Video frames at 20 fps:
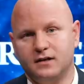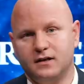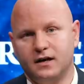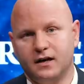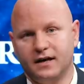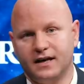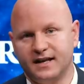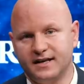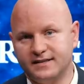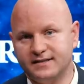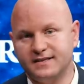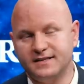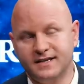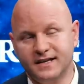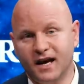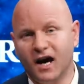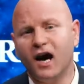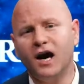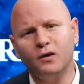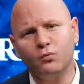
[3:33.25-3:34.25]
against
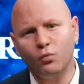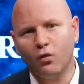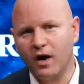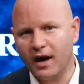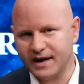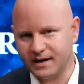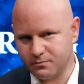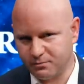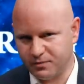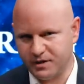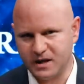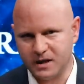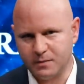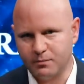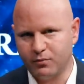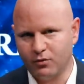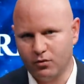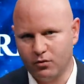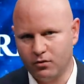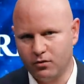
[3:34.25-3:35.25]
non white
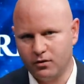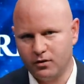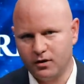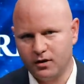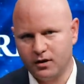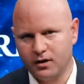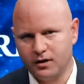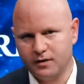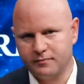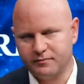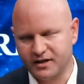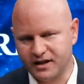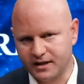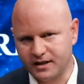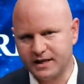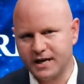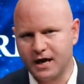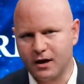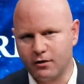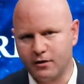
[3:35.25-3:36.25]
people being
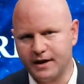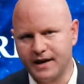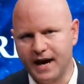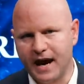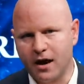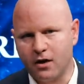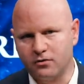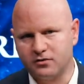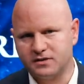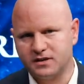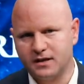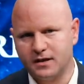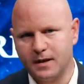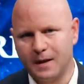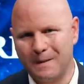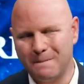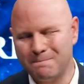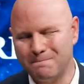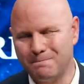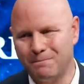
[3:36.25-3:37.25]
carried out
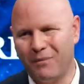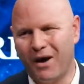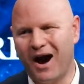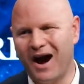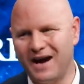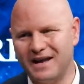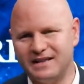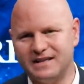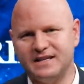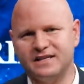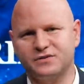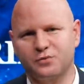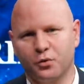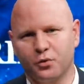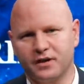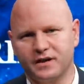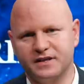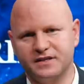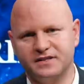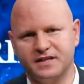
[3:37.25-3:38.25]
by these
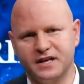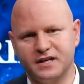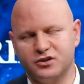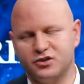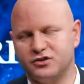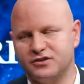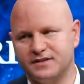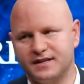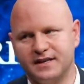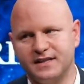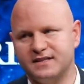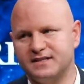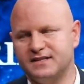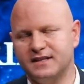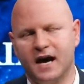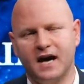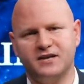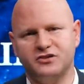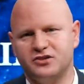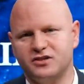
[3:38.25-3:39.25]
organizations. And it's
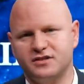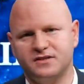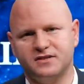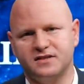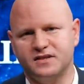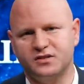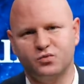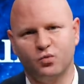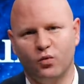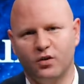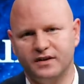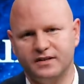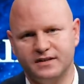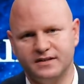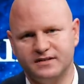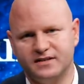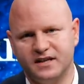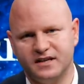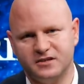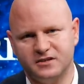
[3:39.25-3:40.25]
not just this one
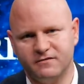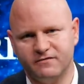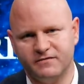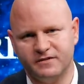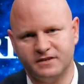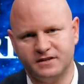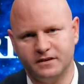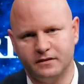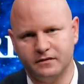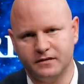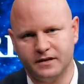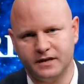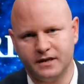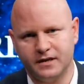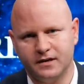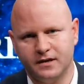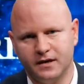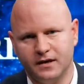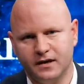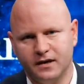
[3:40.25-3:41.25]
detention
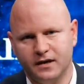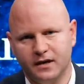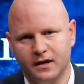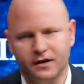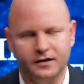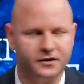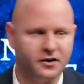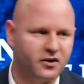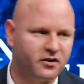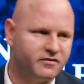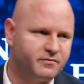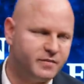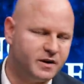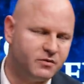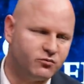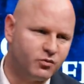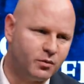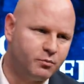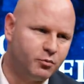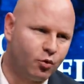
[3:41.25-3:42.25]
facility. There have been
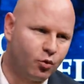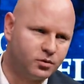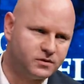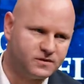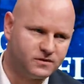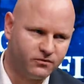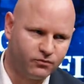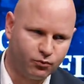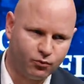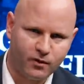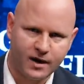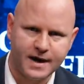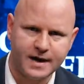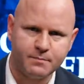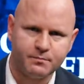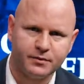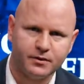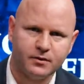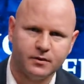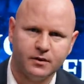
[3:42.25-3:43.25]
reports of rape,